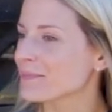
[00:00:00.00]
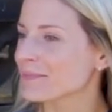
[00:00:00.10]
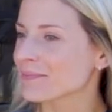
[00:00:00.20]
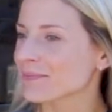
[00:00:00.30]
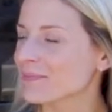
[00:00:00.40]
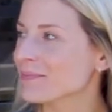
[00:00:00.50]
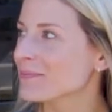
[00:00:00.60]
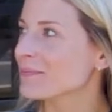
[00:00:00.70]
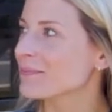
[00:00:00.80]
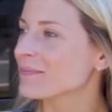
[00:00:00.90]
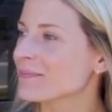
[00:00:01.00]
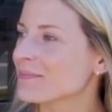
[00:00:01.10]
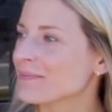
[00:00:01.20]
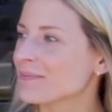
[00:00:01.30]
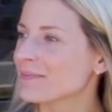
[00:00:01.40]

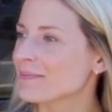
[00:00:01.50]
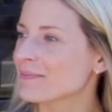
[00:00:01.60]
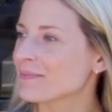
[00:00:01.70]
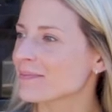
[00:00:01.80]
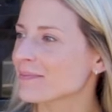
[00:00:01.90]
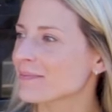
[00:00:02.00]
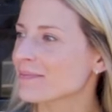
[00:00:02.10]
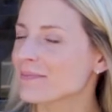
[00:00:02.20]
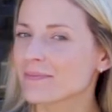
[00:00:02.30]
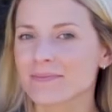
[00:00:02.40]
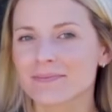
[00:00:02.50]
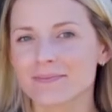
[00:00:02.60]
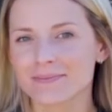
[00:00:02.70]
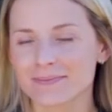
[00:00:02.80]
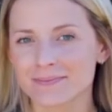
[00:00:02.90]

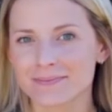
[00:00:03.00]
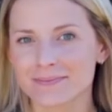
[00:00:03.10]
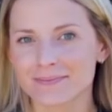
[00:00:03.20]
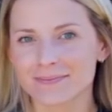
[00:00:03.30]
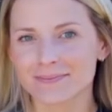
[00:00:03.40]
(silent)